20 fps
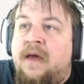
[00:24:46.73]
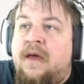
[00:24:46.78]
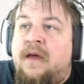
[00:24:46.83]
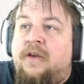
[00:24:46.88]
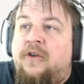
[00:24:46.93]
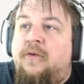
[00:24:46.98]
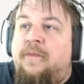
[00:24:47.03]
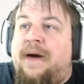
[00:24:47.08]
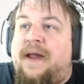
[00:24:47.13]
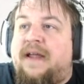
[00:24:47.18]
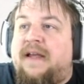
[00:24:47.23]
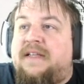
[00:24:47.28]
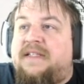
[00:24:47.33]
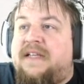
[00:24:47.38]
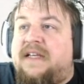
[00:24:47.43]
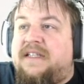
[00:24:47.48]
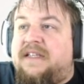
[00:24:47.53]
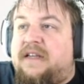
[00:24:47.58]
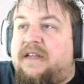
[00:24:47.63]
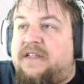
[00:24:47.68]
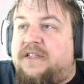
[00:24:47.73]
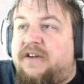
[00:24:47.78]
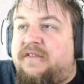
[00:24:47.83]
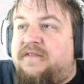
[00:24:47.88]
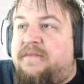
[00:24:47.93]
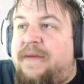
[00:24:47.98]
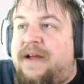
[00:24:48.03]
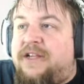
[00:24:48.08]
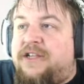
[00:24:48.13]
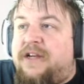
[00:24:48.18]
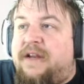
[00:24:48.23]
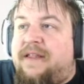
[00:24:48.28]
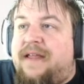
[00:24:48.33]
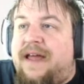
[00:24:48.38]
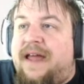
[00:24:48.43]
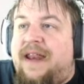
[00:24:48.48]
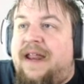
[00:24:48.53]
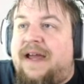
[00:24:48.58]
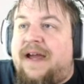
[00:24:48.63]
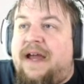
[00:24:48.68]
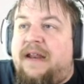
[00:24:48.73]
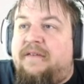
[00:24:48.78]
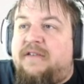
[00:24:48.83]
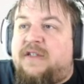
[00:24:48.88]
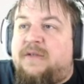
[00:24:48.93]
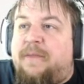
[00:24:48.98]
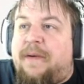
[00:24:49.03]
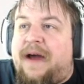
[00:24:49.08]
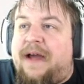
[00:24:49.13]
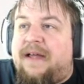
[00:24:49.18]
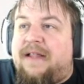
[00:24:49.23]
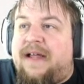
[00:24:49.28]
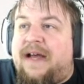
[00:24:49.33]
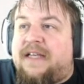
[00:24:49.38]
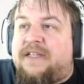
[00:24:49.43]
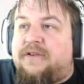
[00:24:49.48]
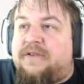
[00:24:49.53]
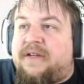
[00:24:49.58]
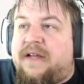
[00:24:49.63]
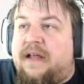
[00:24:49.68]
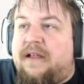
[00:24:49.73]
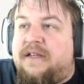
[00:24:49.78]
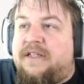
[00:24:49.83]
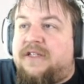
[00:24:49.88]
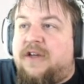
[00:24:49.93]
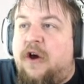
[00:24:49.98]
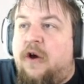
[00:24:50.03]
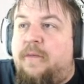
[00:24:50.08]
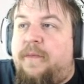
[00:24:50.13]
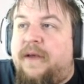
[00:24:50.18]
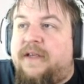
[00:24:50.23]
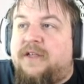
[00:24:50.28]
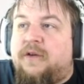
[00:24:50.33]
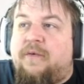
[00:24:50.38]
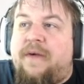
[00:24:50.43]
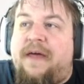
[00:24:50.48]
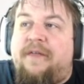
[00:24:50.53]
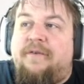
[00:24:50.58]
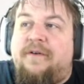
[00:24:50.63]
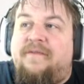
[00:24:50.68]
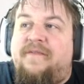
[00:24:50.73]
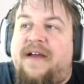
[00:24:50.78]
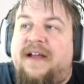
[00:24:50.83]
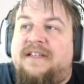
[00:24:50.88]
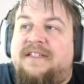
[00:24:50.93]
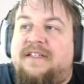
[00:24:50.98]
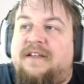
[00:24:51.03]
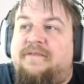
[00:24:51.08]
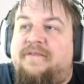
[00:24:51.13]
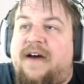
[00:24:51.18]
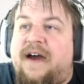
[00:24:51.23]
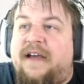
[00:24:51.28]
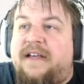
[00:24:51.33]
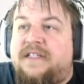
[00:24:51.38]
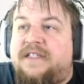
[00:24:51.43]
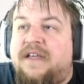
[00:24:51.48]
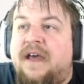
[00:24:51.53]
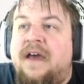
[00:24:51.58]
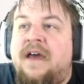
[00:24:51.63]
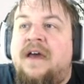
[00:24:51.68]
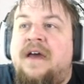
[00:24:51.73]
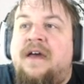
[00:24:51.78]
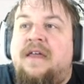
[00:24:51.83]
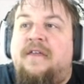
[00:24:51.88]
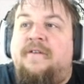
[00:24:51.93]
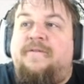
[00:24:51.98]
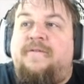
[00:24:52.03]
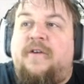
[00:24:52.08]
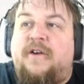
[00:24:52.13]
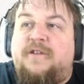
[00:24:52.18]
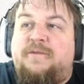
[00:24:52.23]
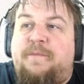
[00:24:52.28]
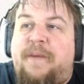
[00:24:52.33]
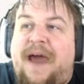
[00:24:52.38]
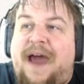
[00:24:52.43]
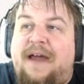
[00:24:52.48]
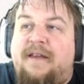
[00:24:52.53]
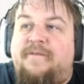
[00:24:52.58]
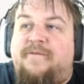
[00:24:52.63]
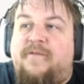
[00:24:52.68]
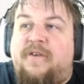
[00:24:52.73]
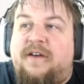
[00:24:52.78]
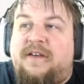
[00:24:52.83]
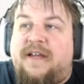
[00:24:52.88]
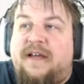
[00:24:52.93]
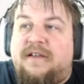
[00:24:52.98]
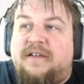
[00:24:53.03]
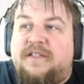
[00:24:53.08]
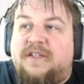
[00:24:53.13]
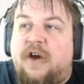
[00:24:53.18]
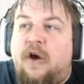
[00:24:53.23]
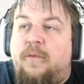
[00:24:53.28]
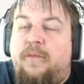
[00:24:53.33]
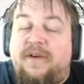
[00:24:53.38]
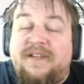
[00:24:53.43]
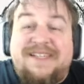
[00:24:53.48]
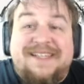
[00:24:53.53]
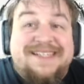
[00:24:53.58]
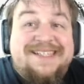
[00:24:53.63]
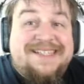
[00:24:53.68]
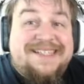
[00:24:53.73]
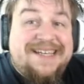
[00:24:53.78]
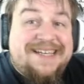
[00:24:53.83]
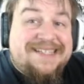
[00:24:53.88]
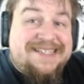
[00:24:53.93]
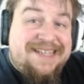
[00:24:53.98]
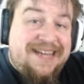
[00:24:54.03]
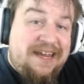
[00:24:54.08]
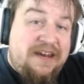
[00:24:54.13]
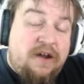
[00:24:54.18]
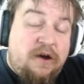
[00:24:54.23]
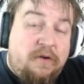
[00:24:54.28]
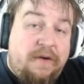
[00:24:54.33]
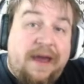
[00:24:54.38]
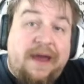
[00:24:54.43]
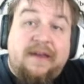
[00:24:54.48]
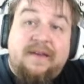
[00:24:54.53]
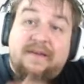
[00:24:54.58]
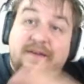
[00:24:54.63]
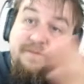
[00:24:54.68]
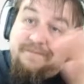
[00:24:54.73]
Pneumonica says, it deserves mentioning that any kind of spyglass or telescope is a rather advanced device. The first patent for a telescope was in sixteen oh eight.